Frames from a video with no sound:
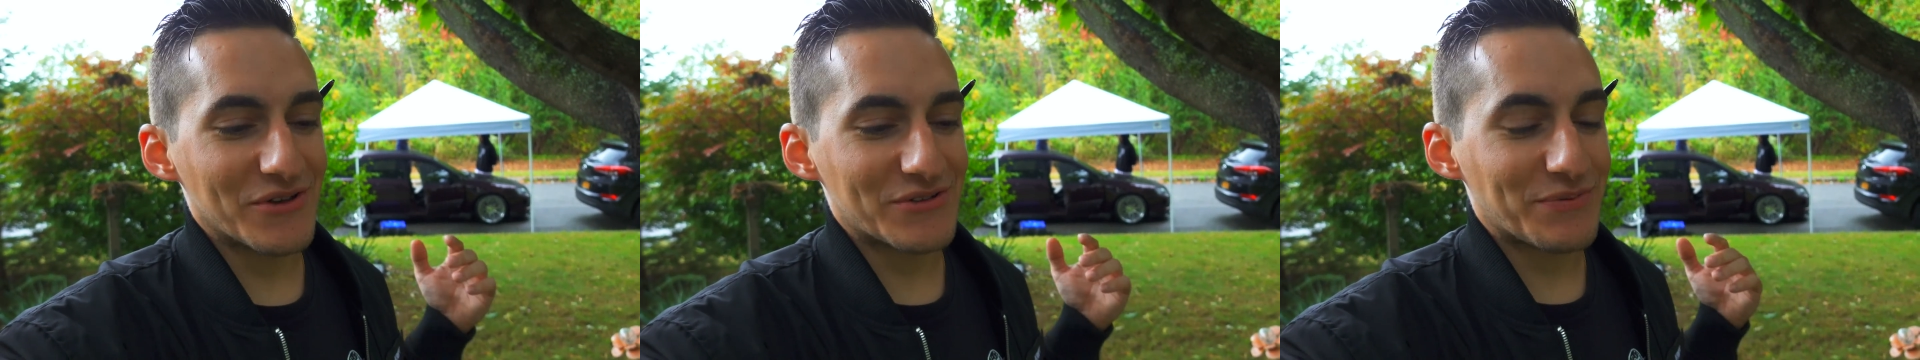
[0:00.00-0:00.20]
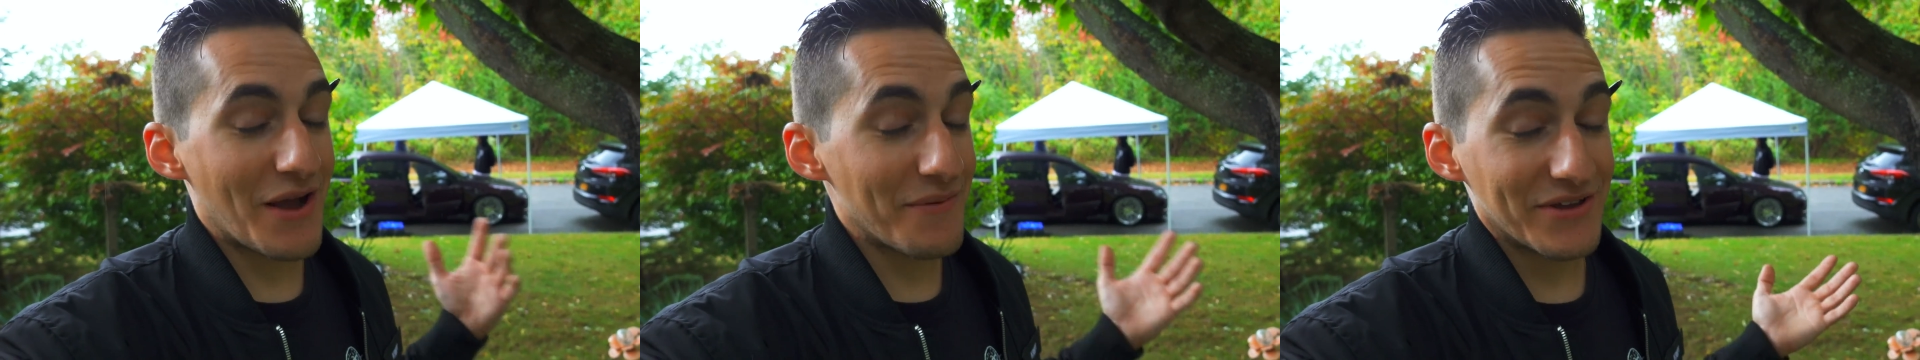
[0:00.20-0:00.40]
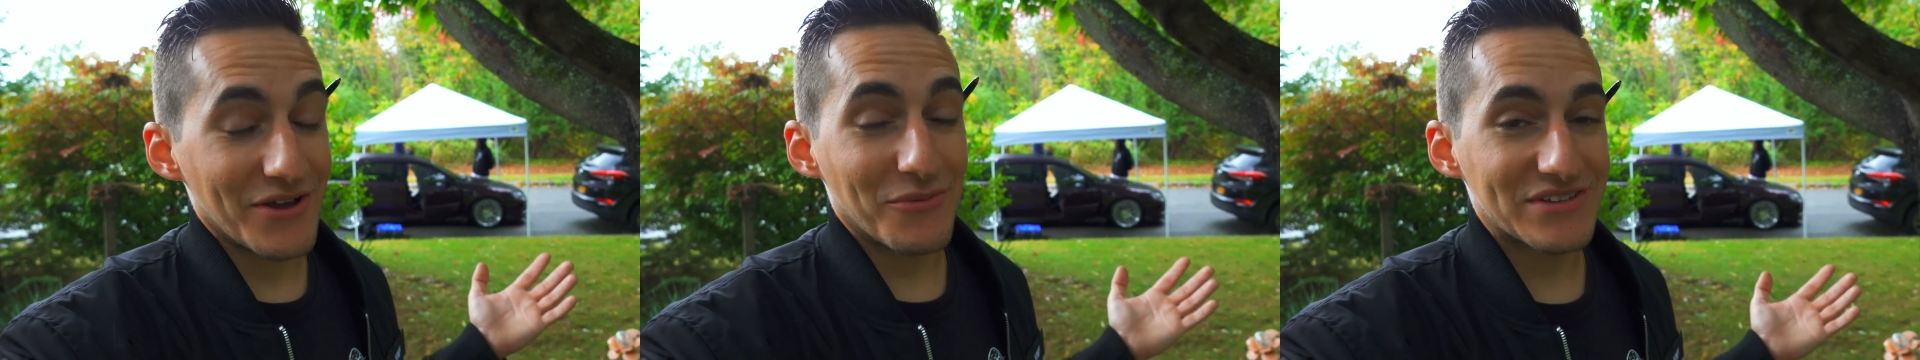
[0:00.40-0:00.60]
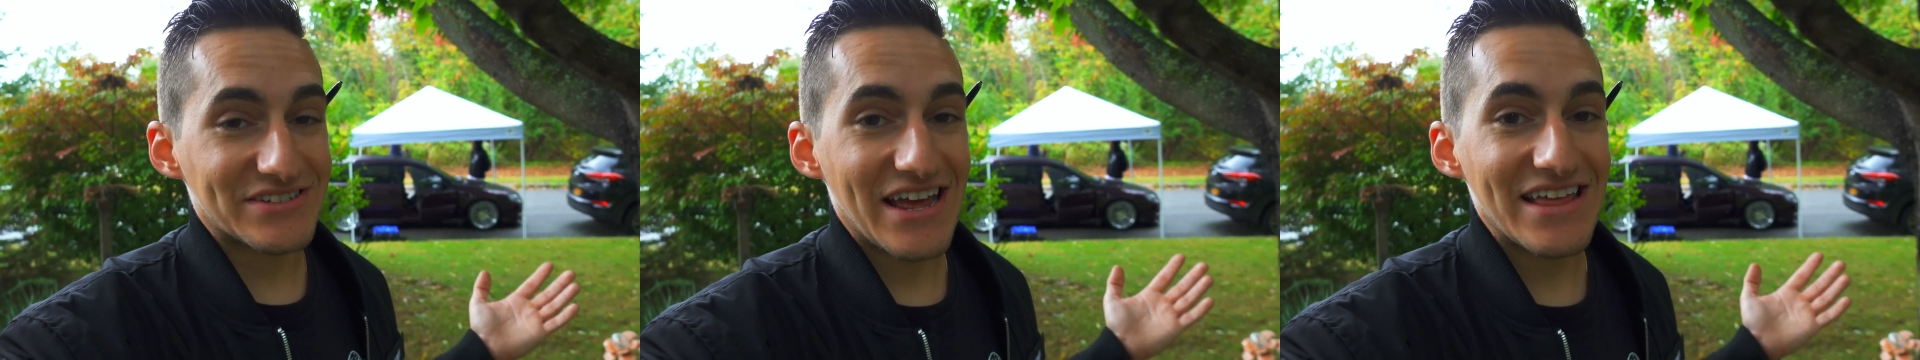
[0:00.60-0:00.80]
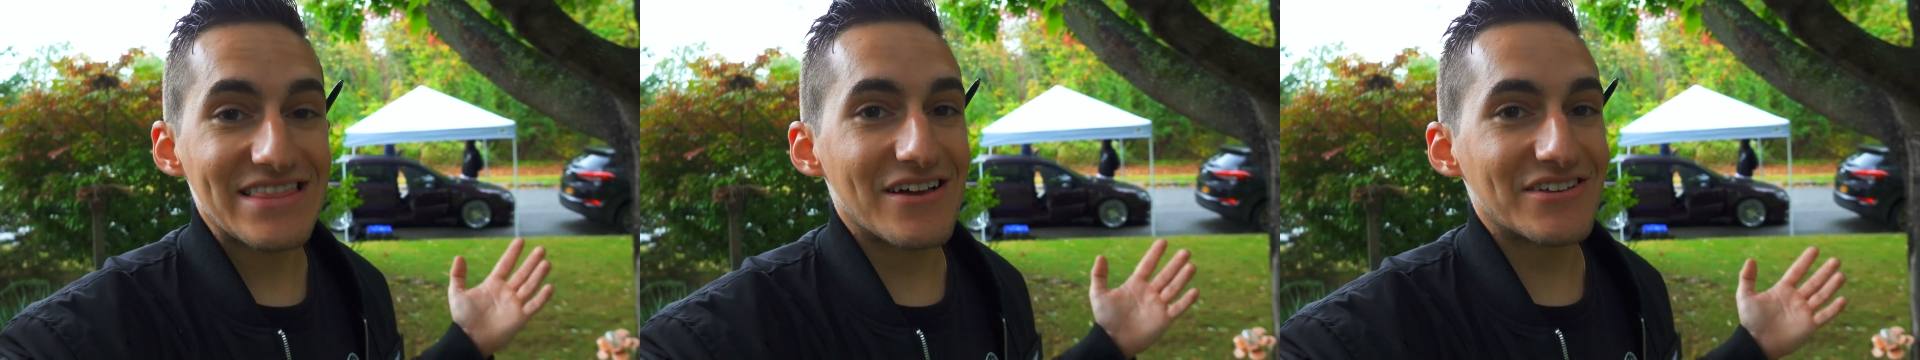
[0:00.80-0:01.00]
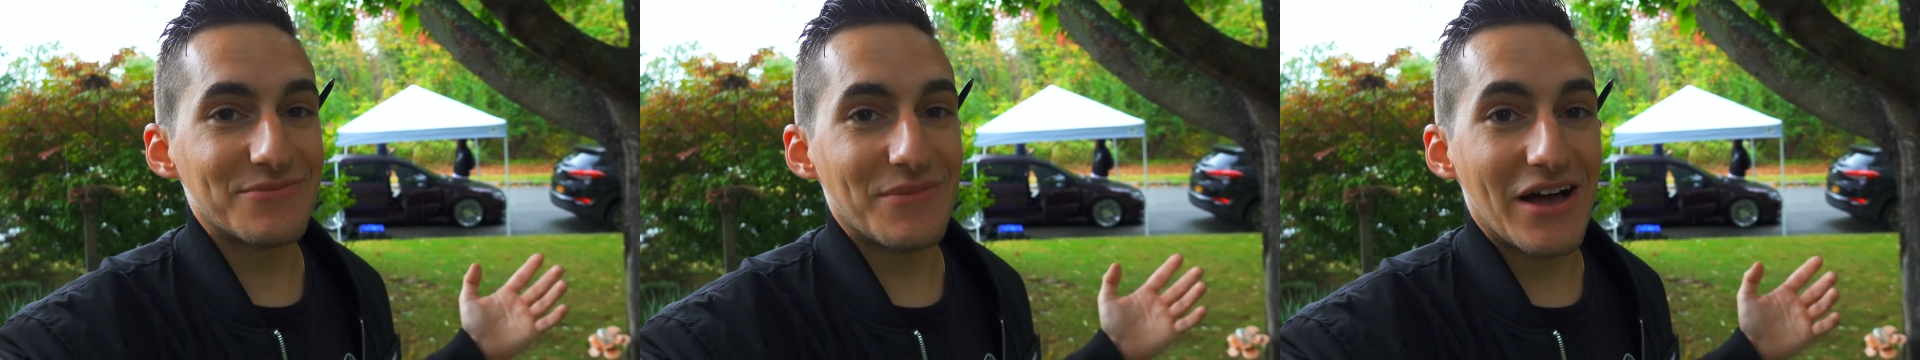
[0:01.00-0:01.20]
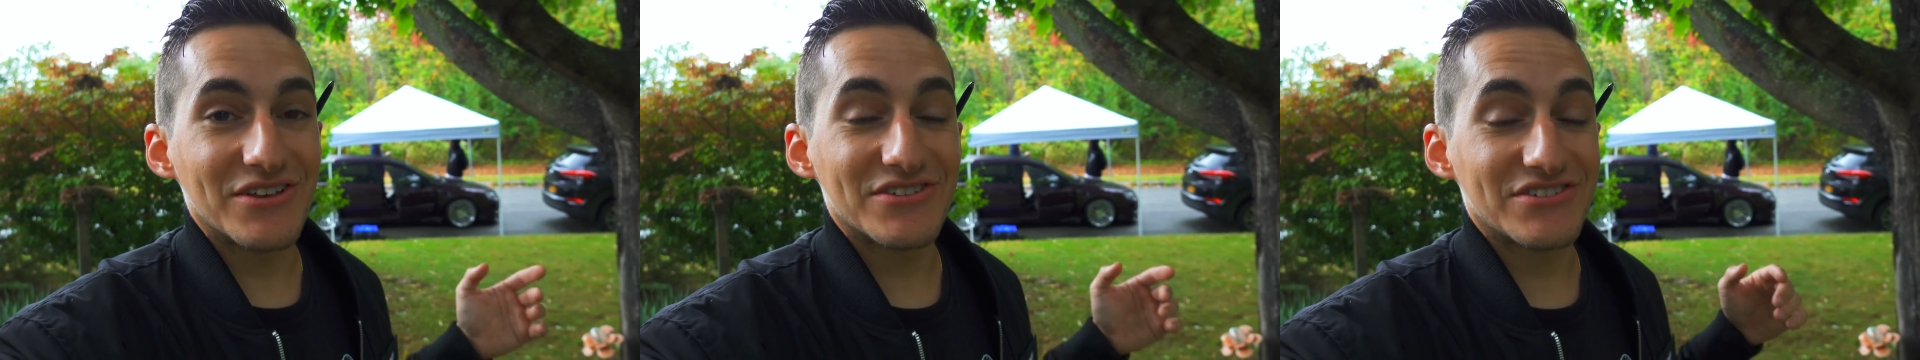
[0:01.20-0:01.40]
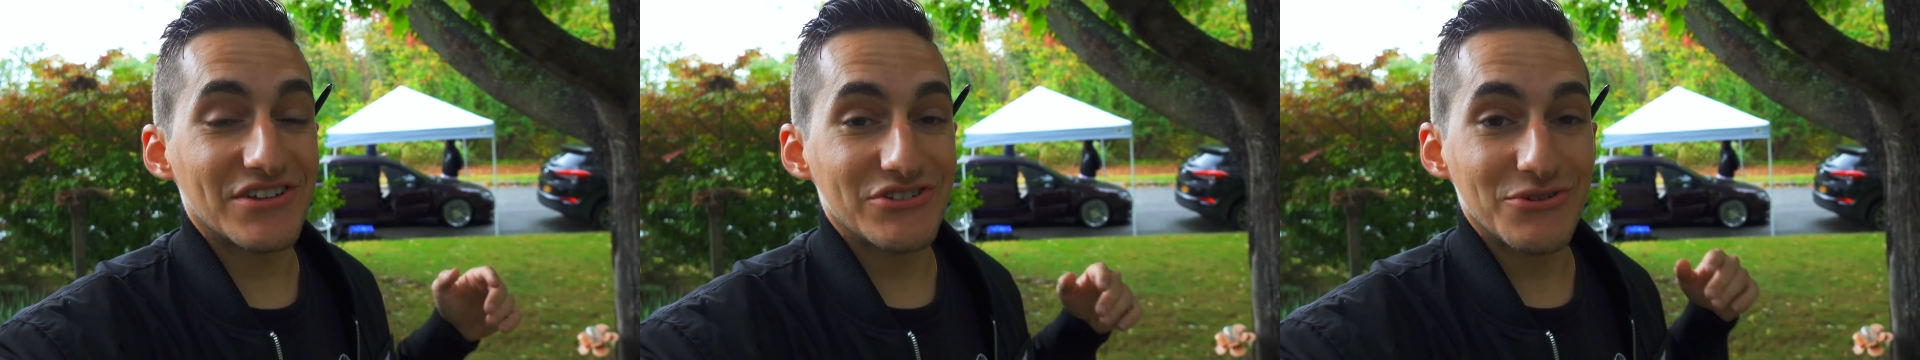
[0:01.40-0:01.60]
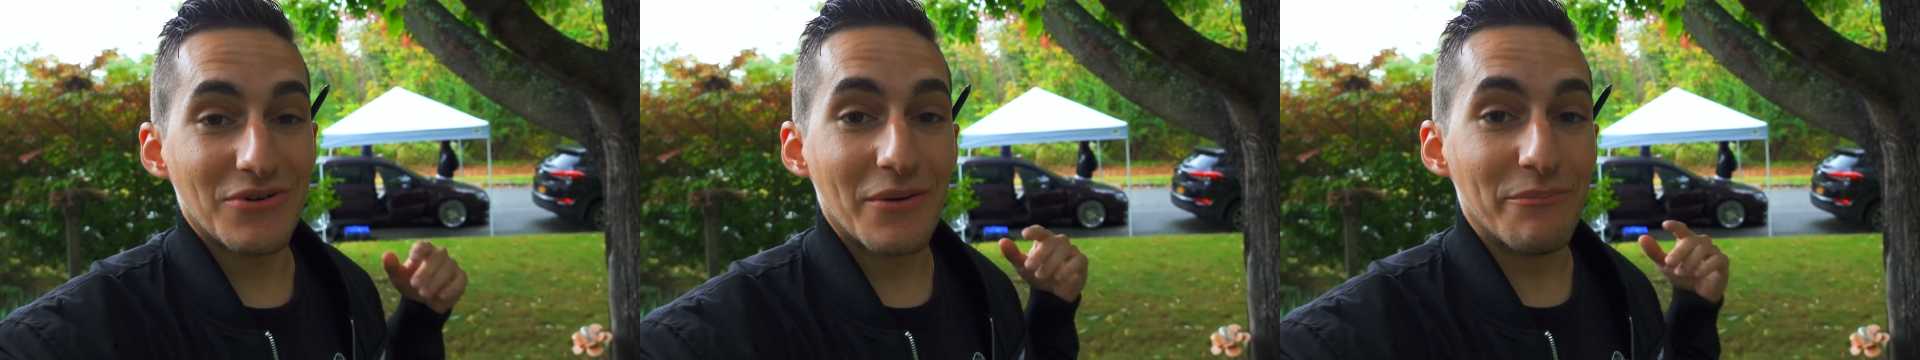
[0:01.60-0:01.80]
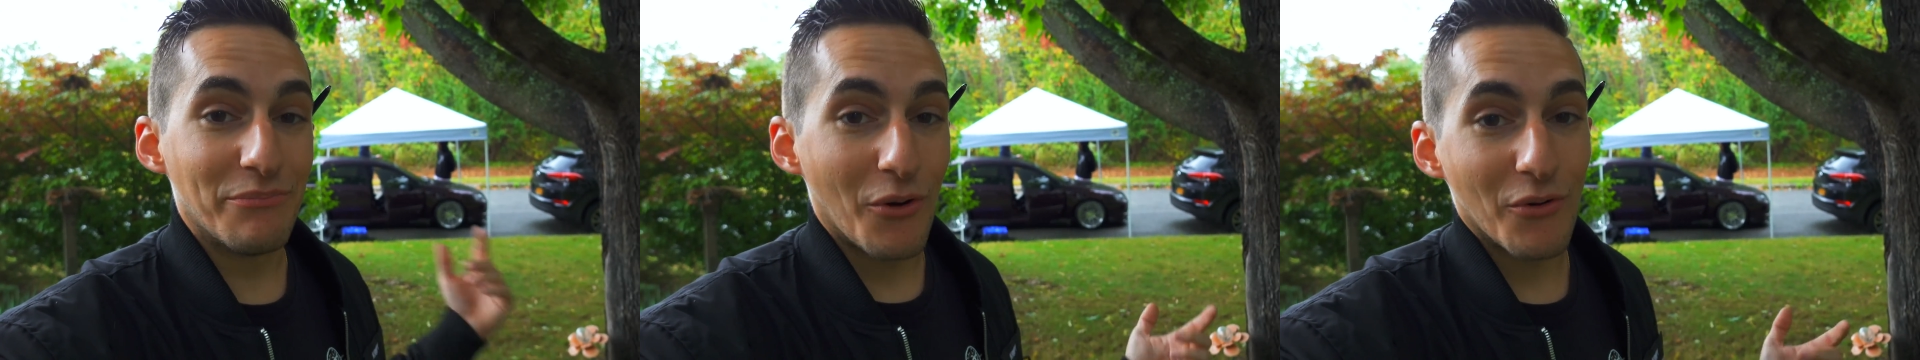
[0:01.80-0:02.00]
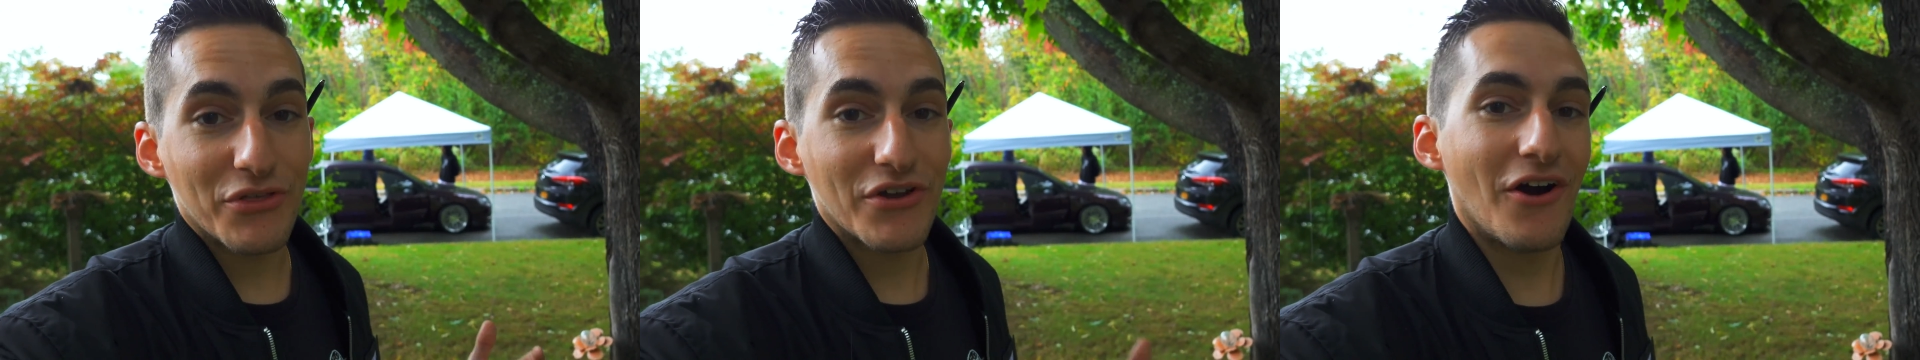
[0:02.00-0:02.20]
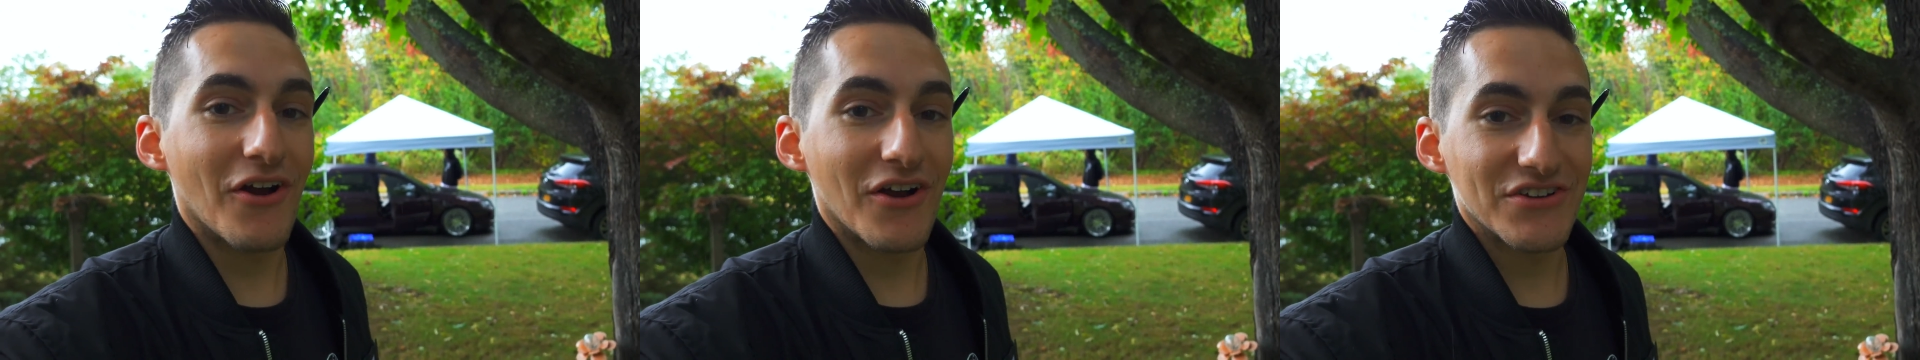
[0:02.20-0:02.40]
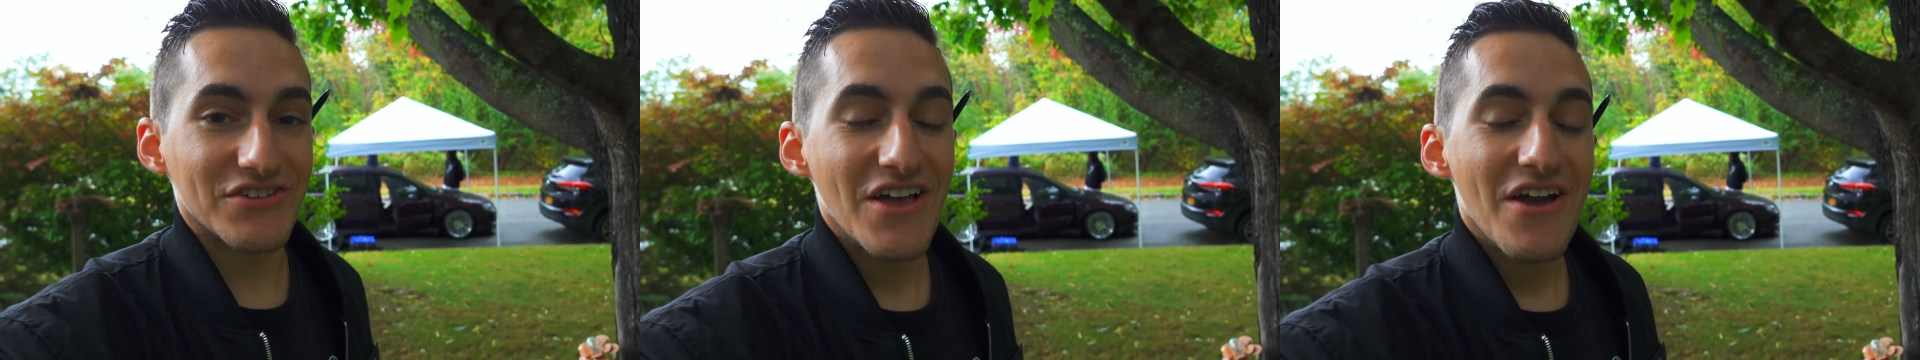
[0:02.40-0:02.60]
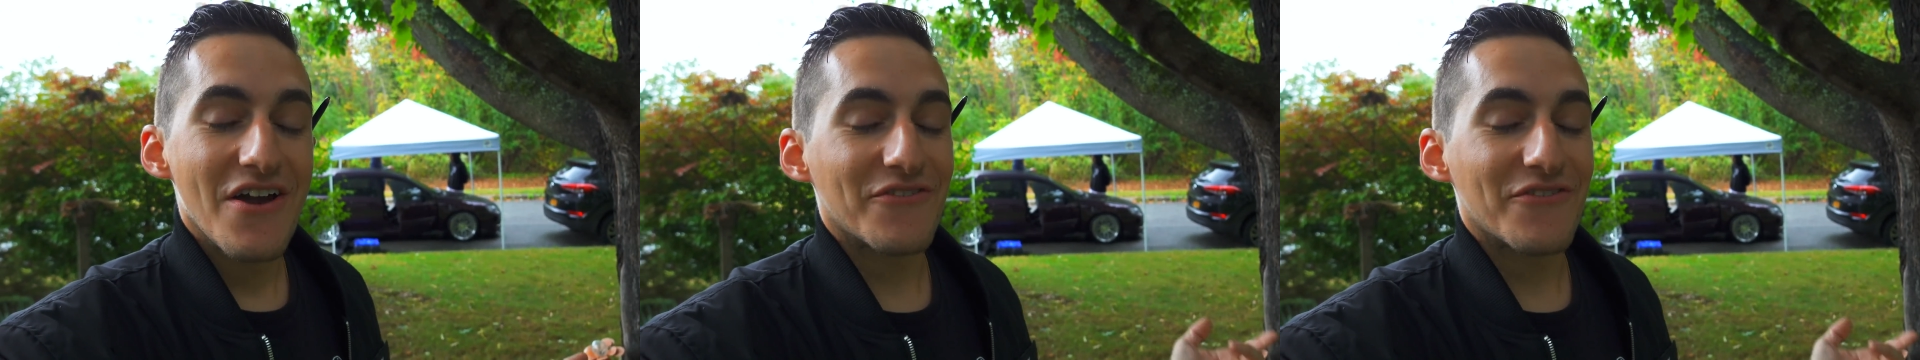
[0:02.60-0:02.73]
probably almost 10,000 miles to do on both cars